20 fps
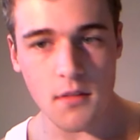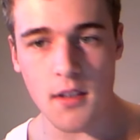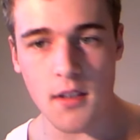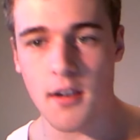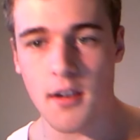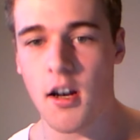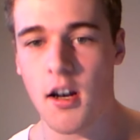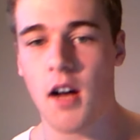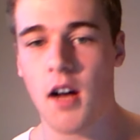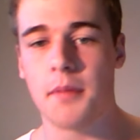
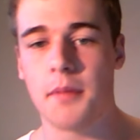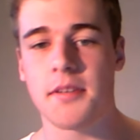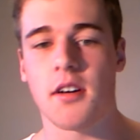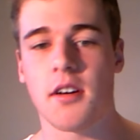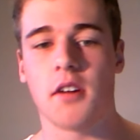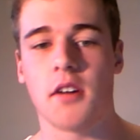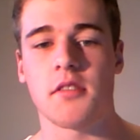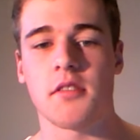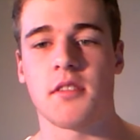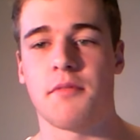Carb
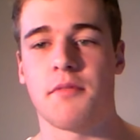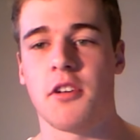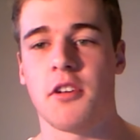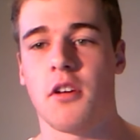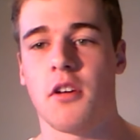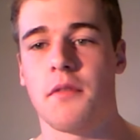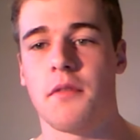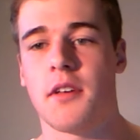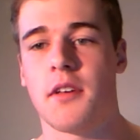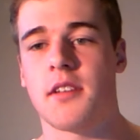sources are pretty
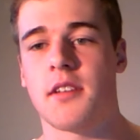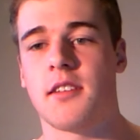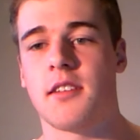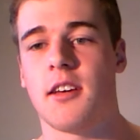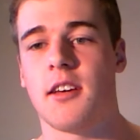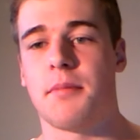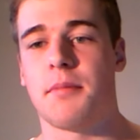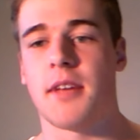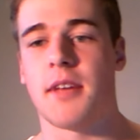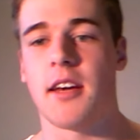obvious.
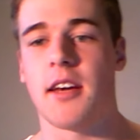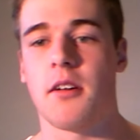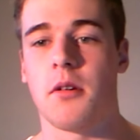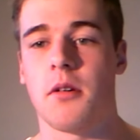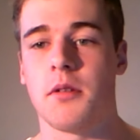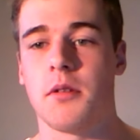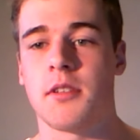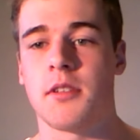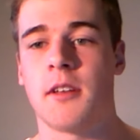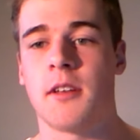Your
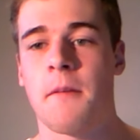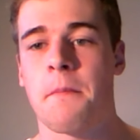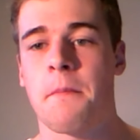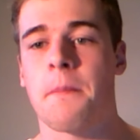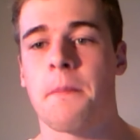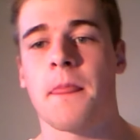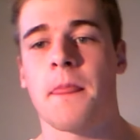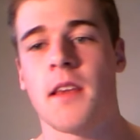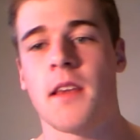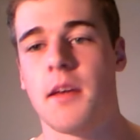potatoes,
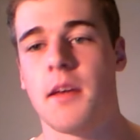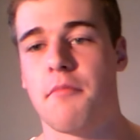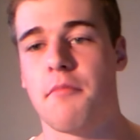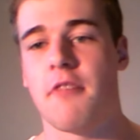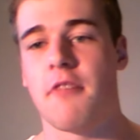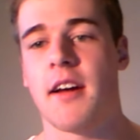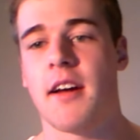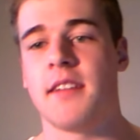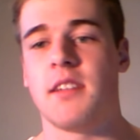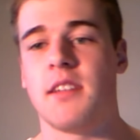your
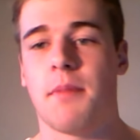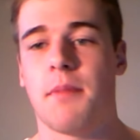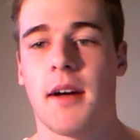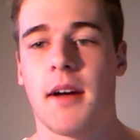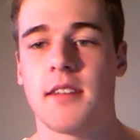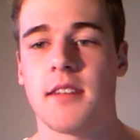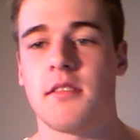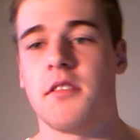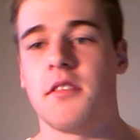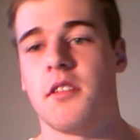breads, your
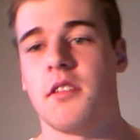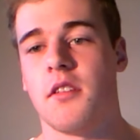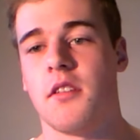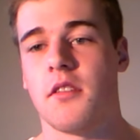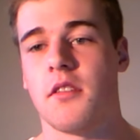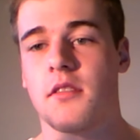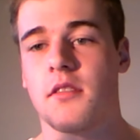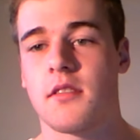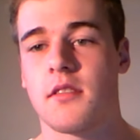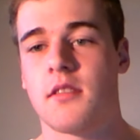pastas, your
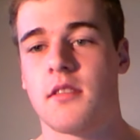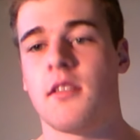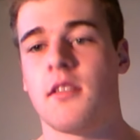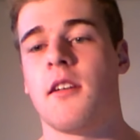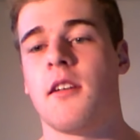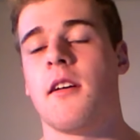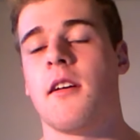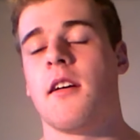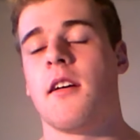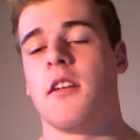nuts,
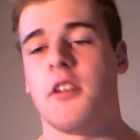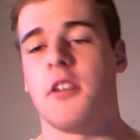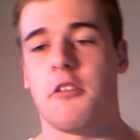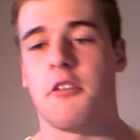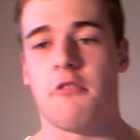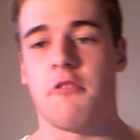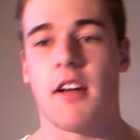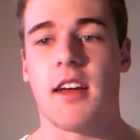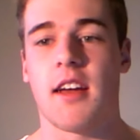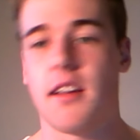your
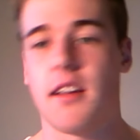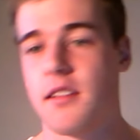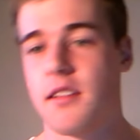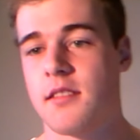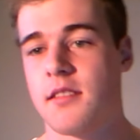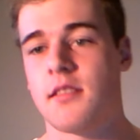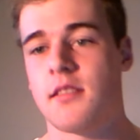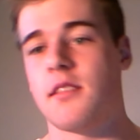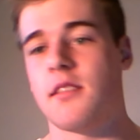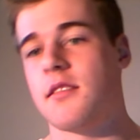
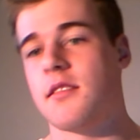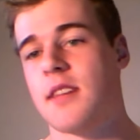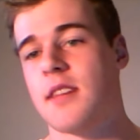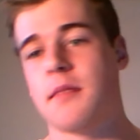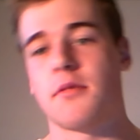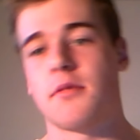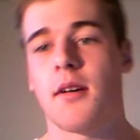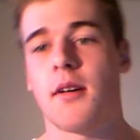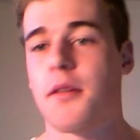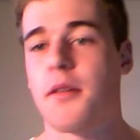grains,
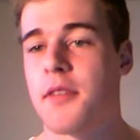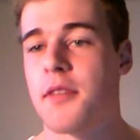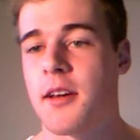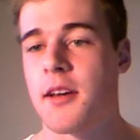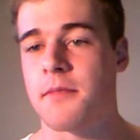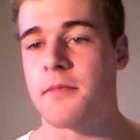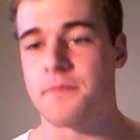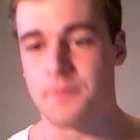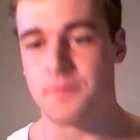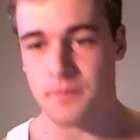same sort of
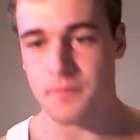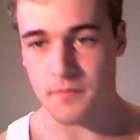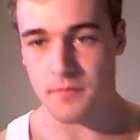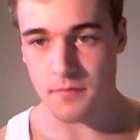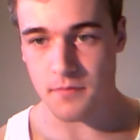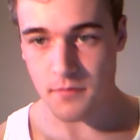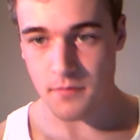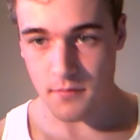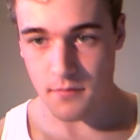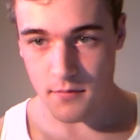thing.
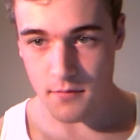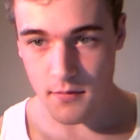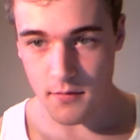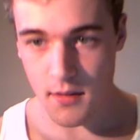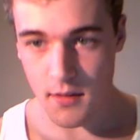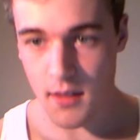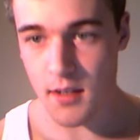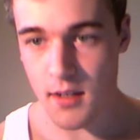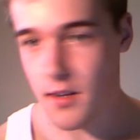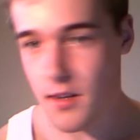
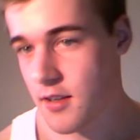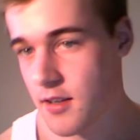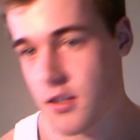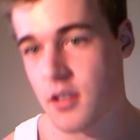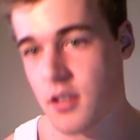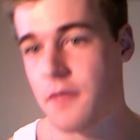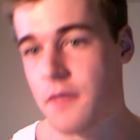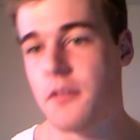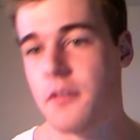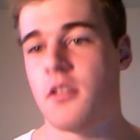It's
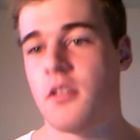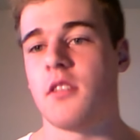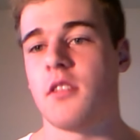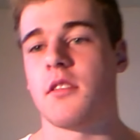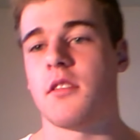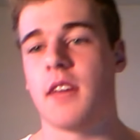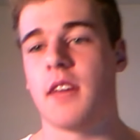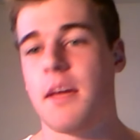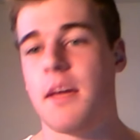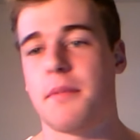not
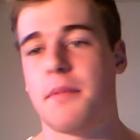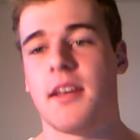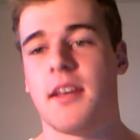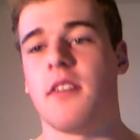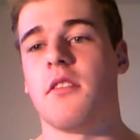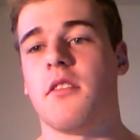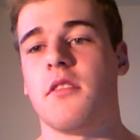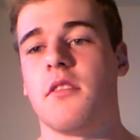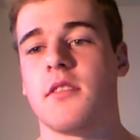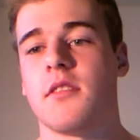difficult. Just eat
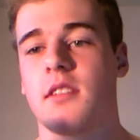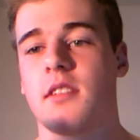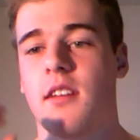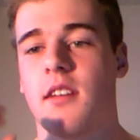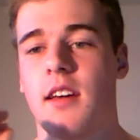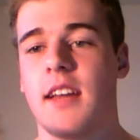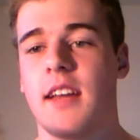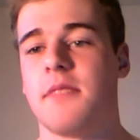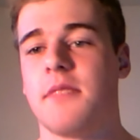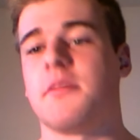potatoes,
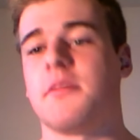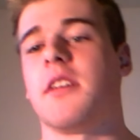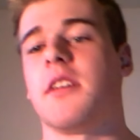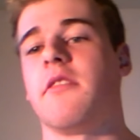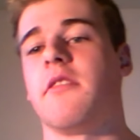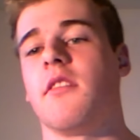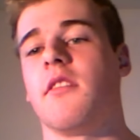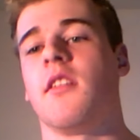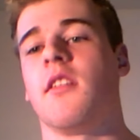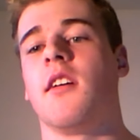eat some
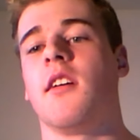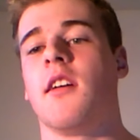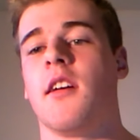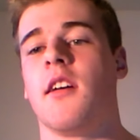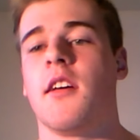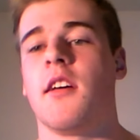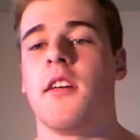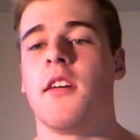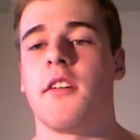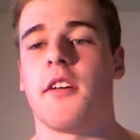cereal,
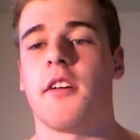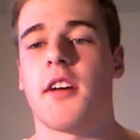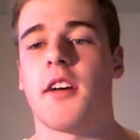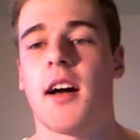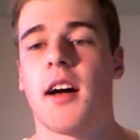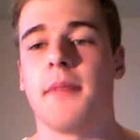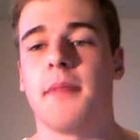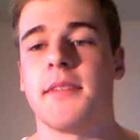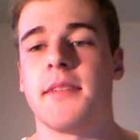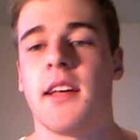you got
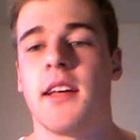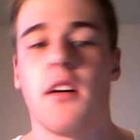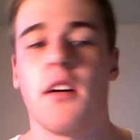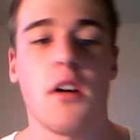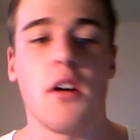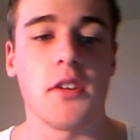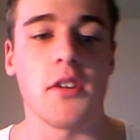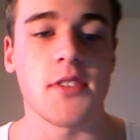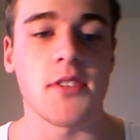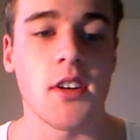your carbs in there.
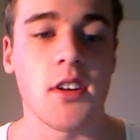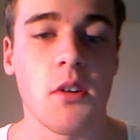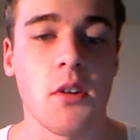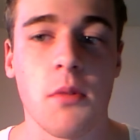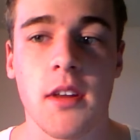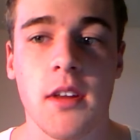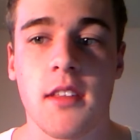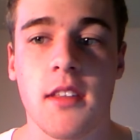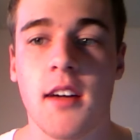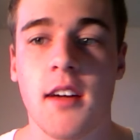Also
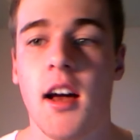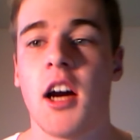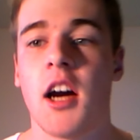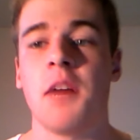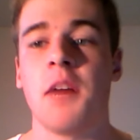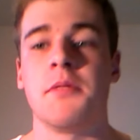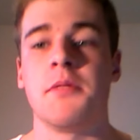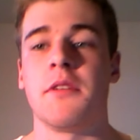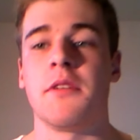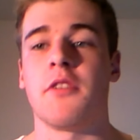with
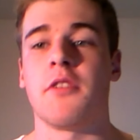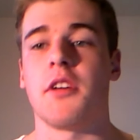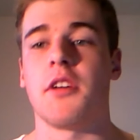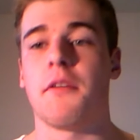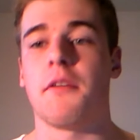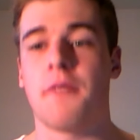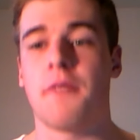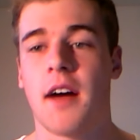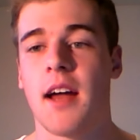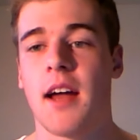carbs you've got your
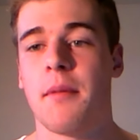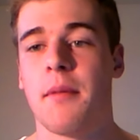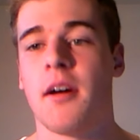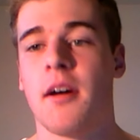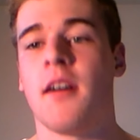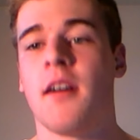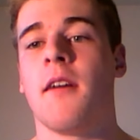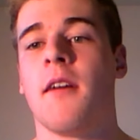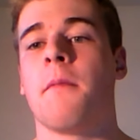fibre.